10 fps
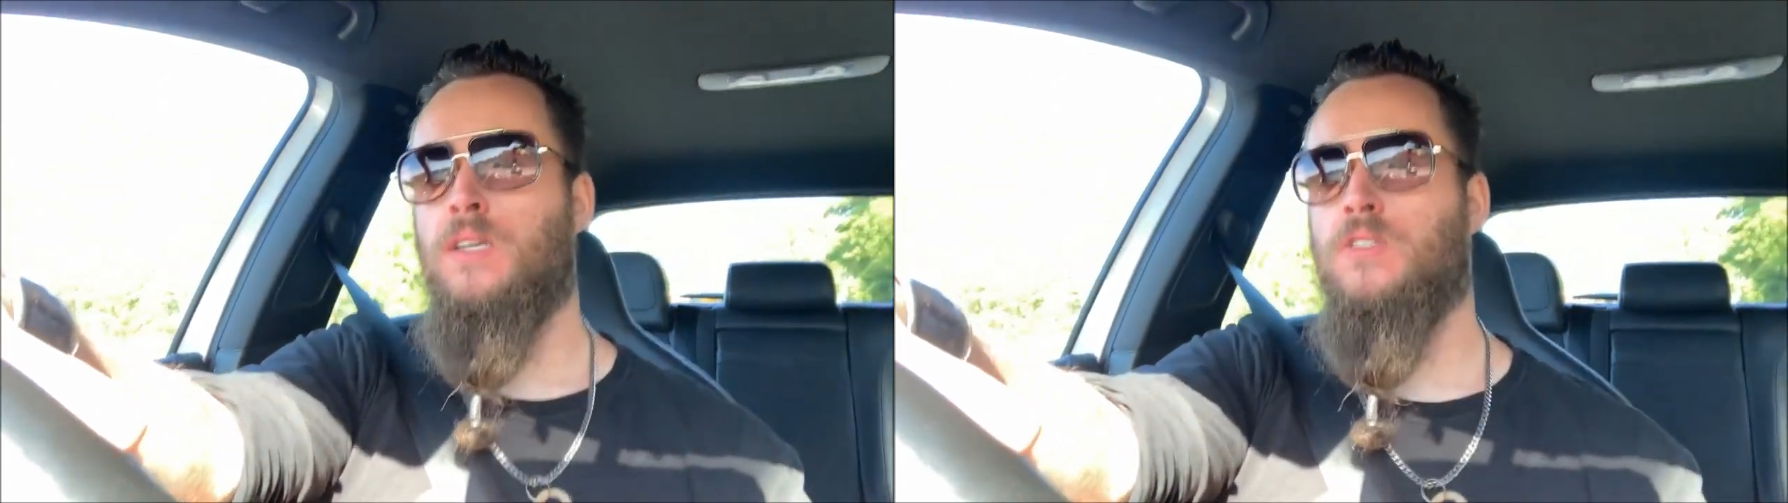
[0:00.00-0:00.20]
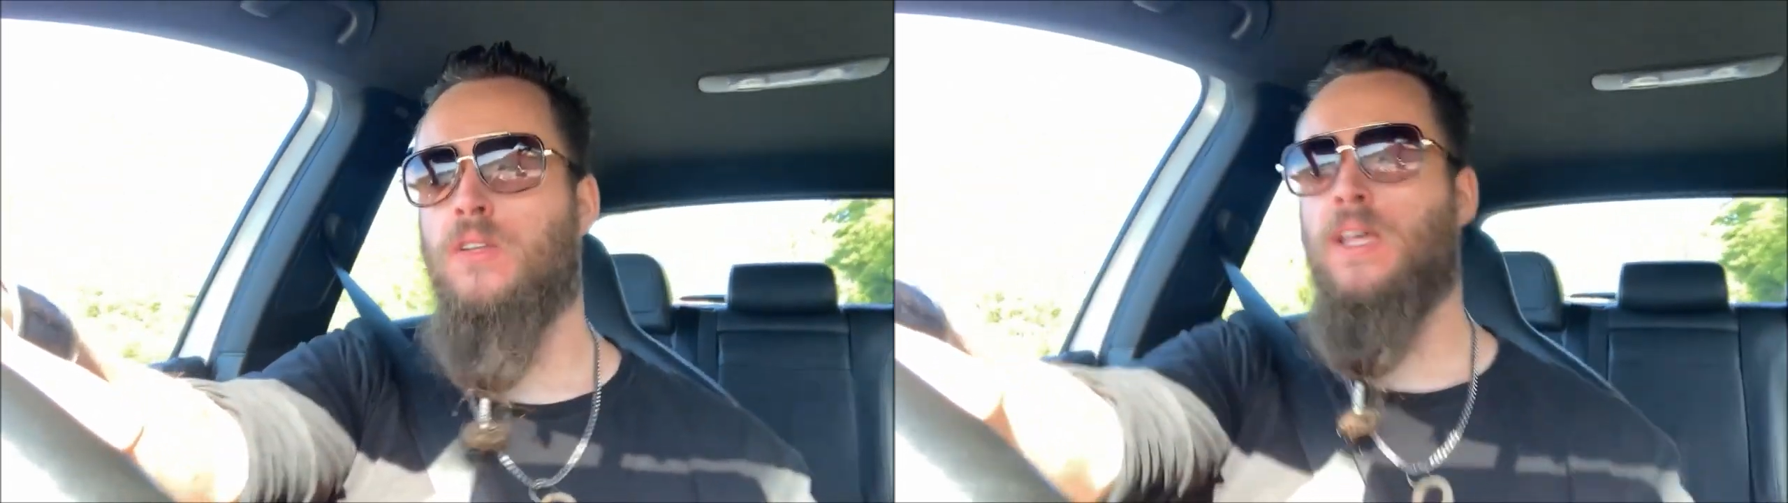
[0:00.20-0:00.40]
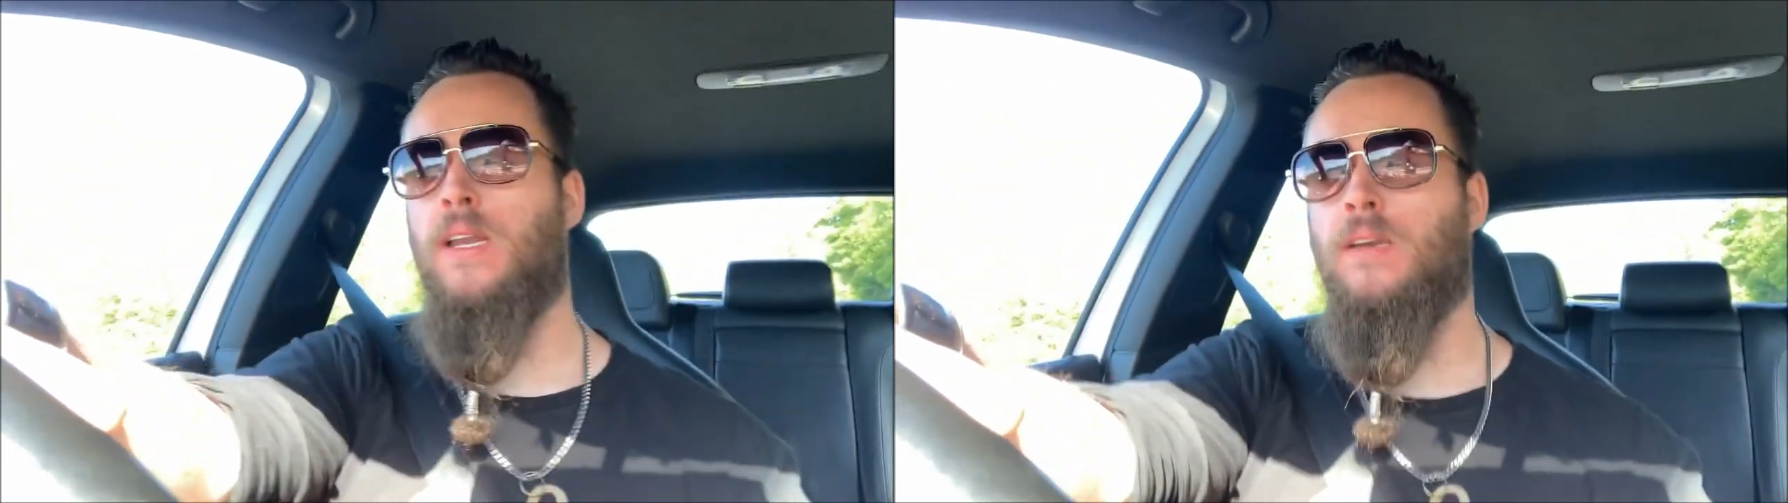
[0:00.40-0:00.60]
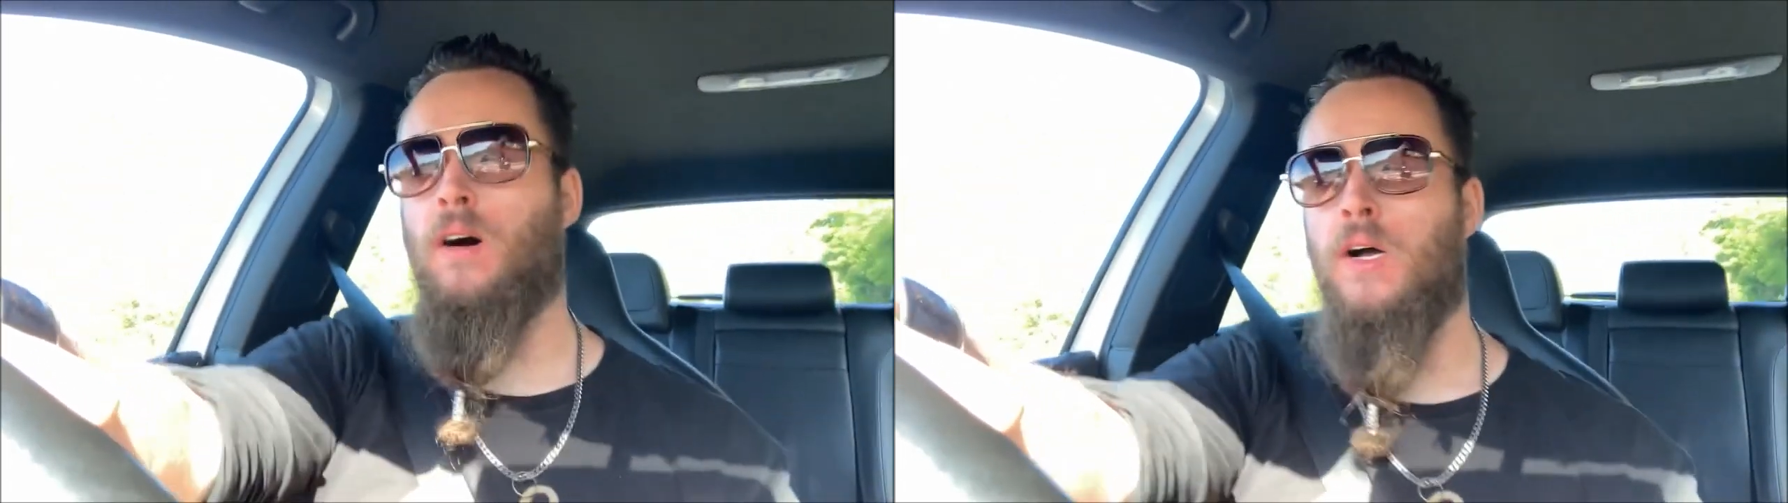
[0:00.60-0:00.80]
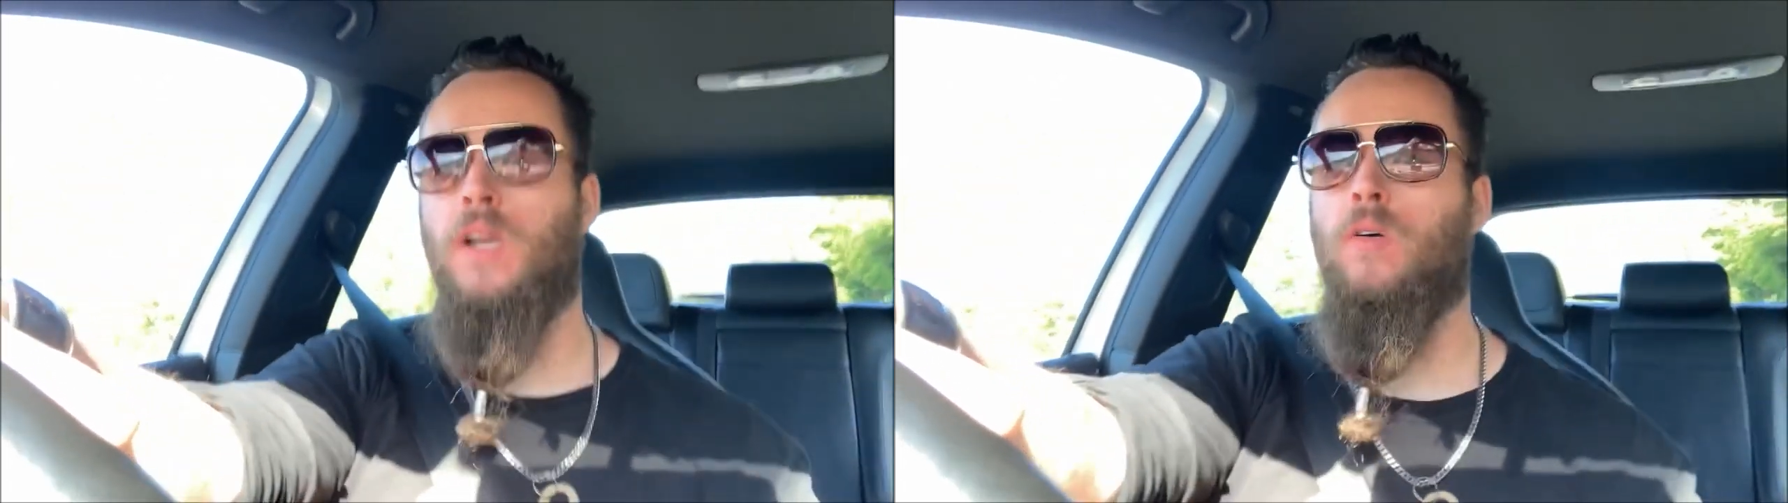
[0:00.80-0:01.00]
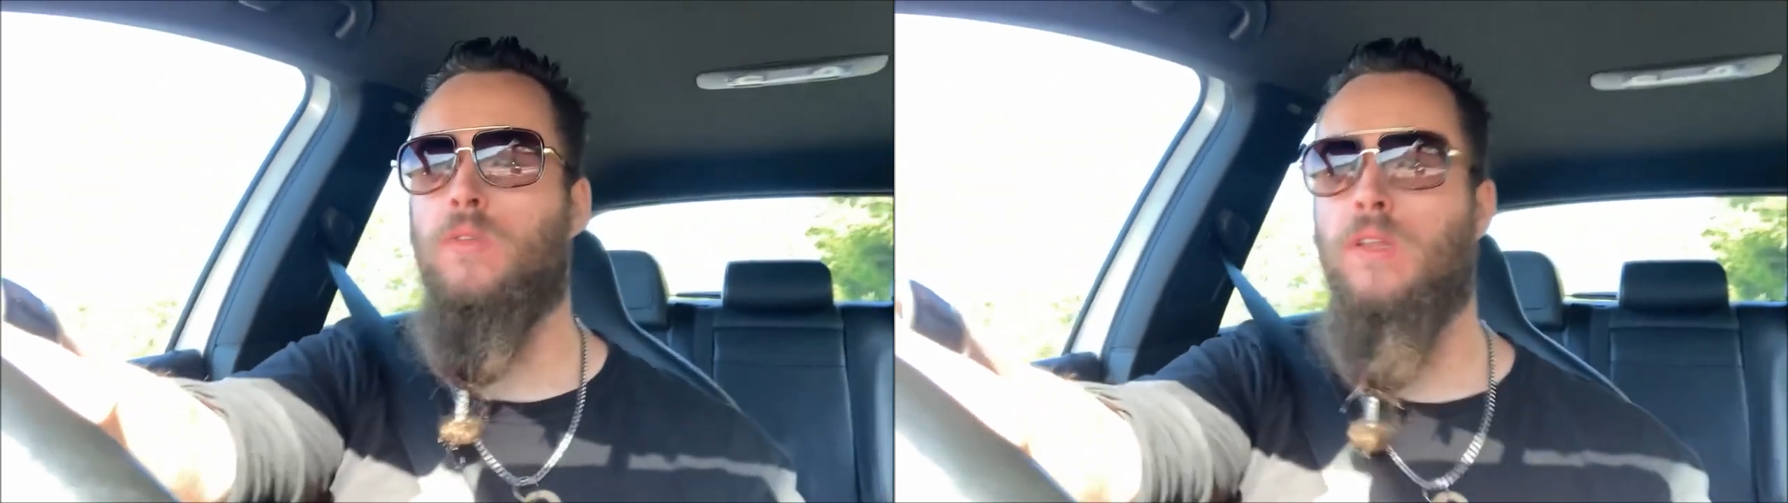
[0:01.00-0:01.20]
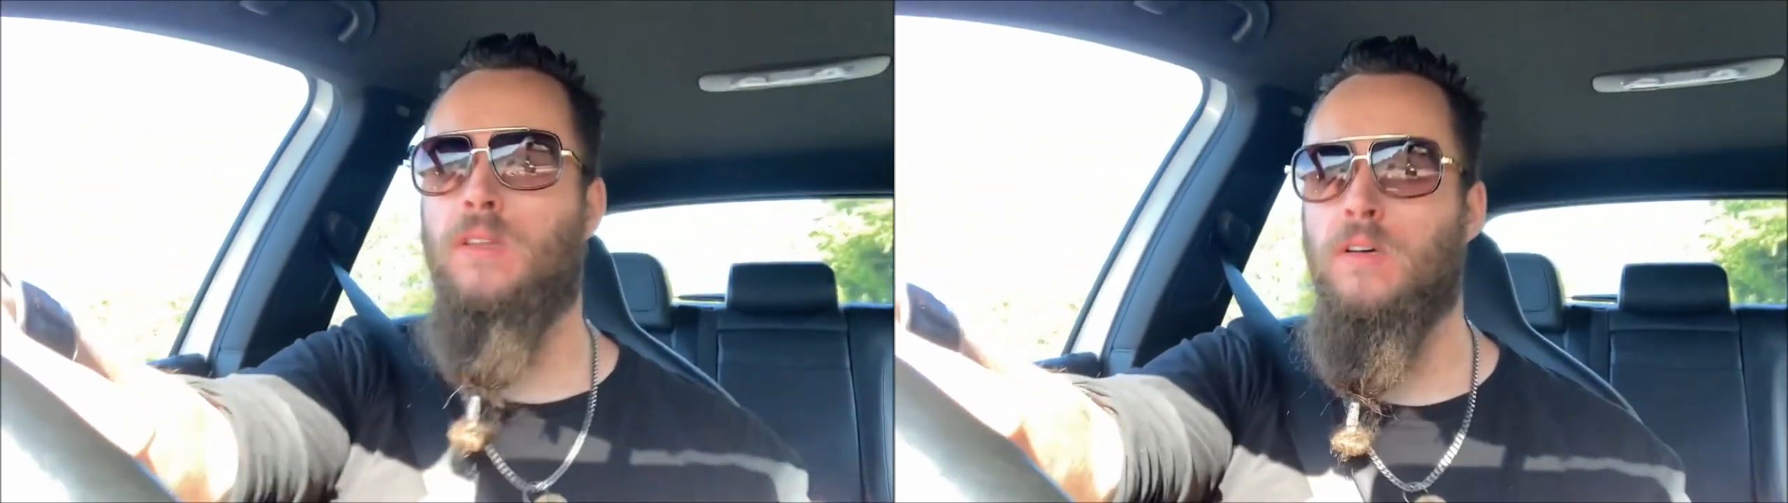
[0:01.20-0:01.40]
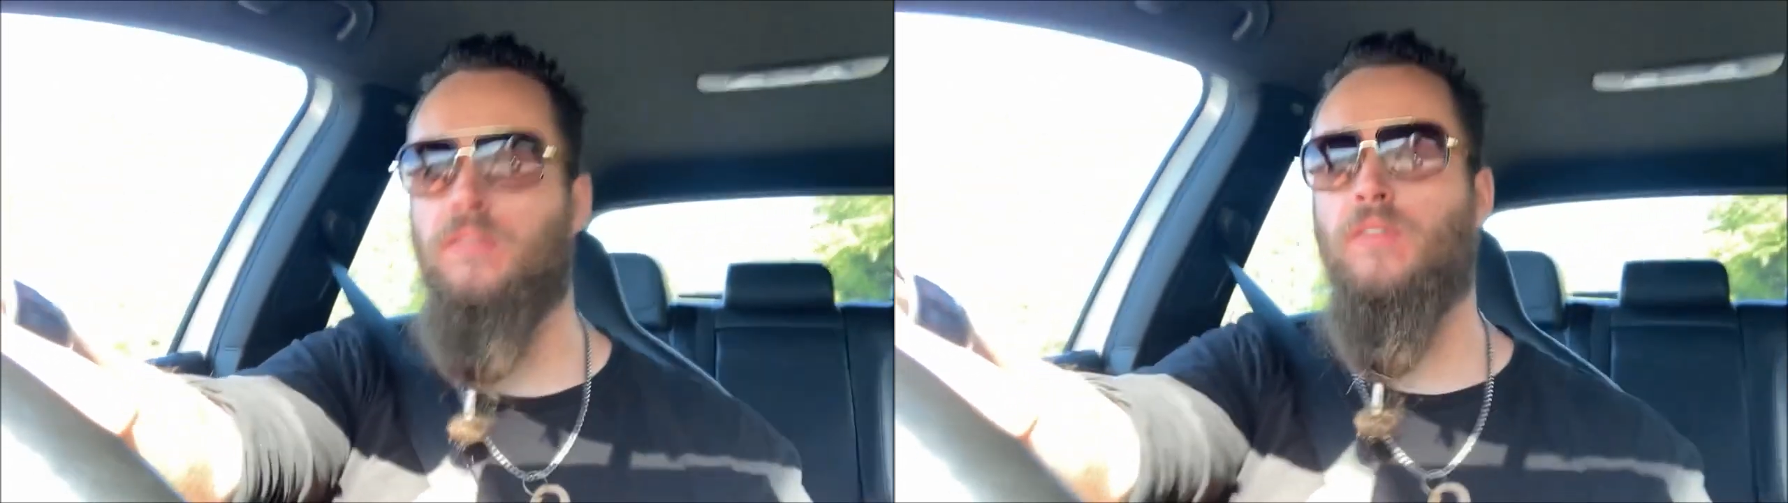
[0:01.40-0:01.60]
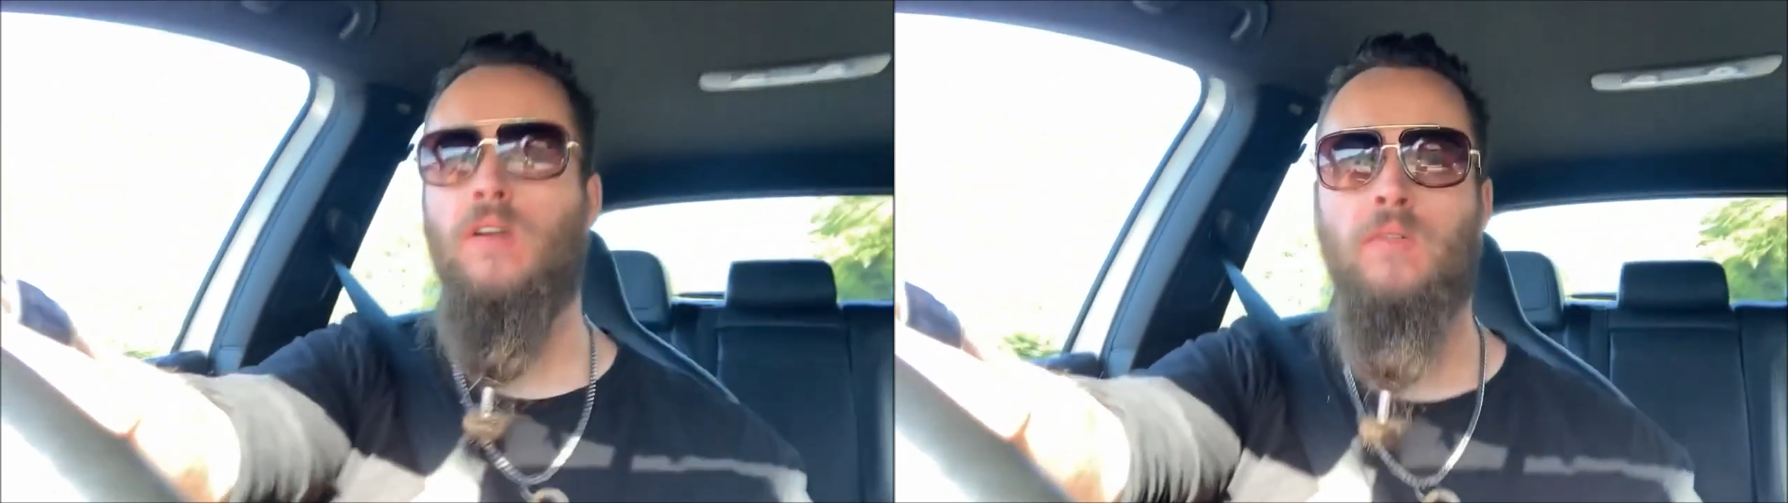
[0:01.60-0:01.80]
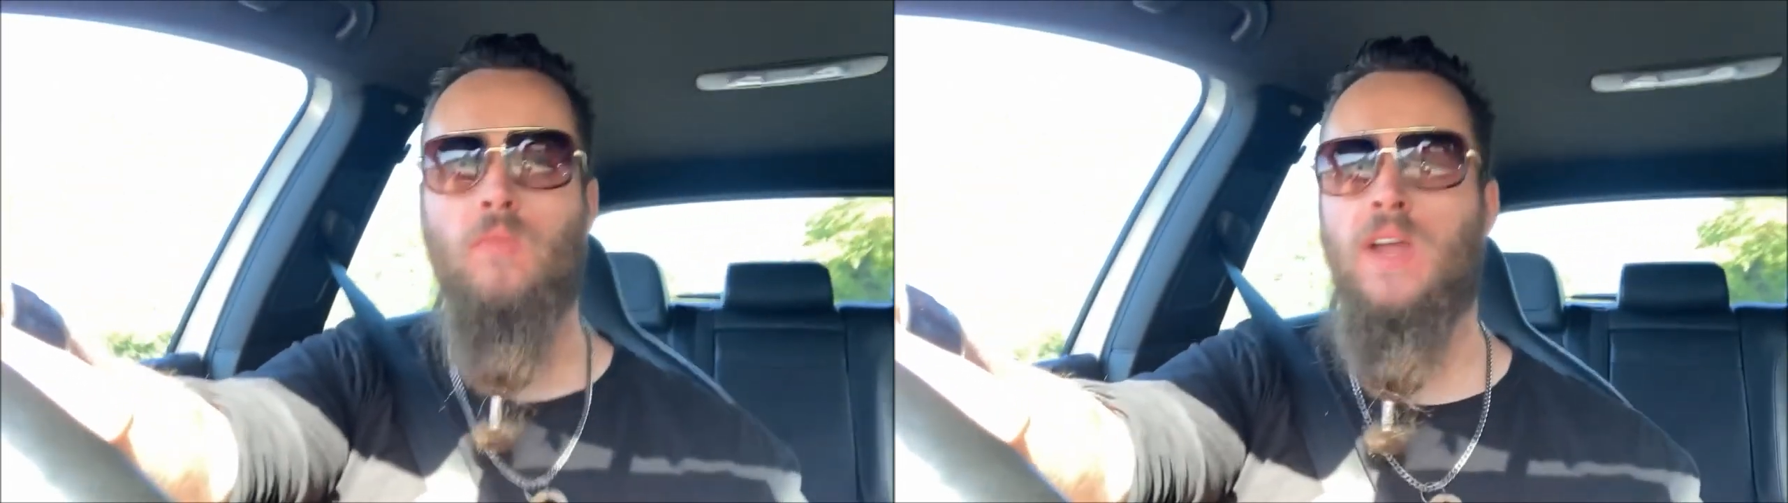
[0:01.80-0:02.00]
So then I know that the
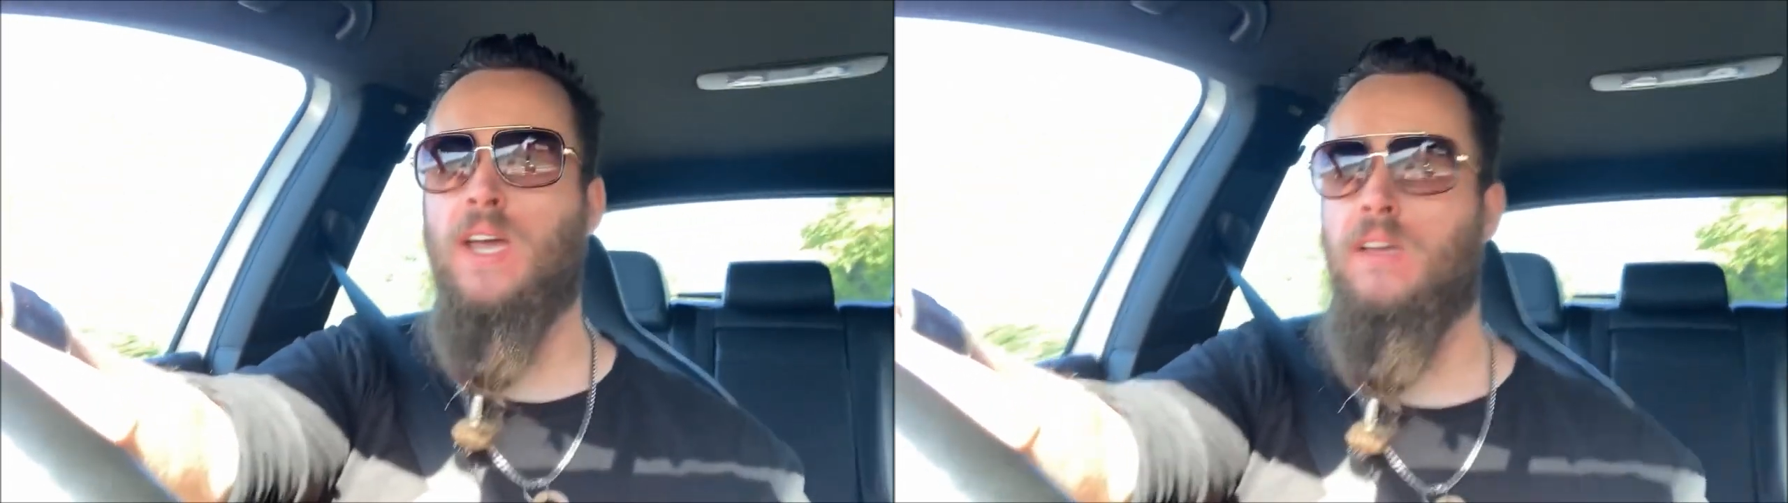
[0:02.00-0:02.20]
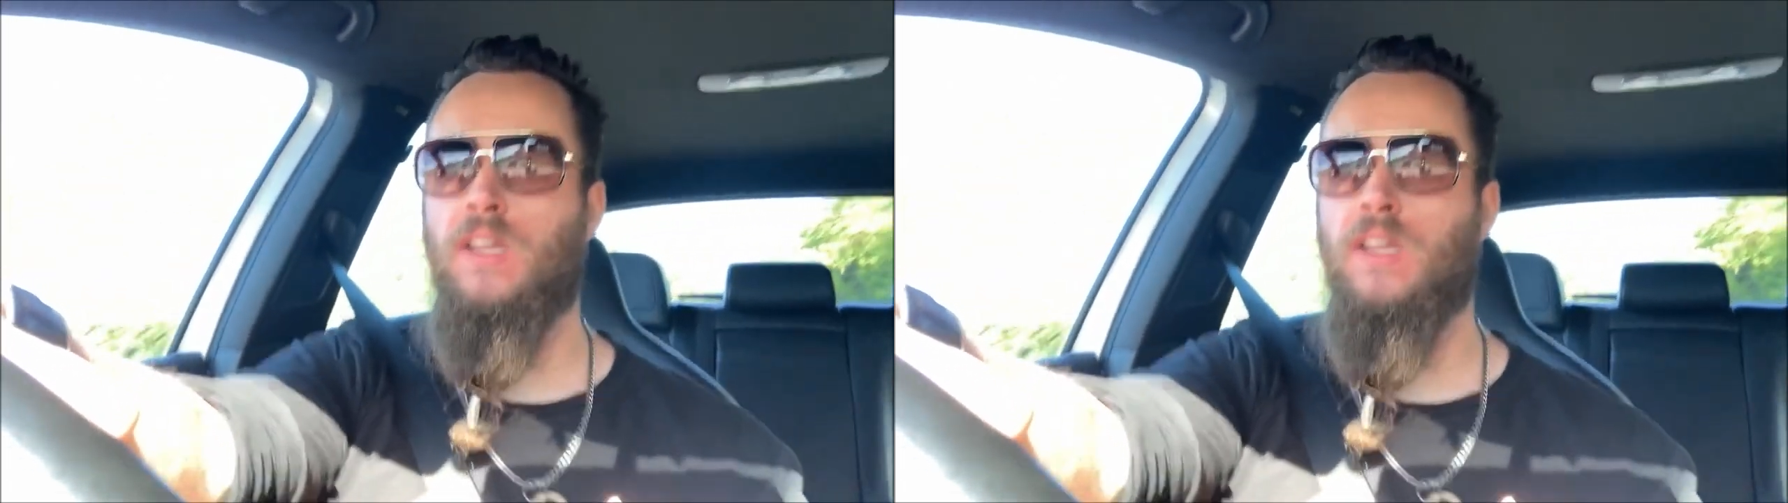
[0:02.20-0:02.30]
front and rear,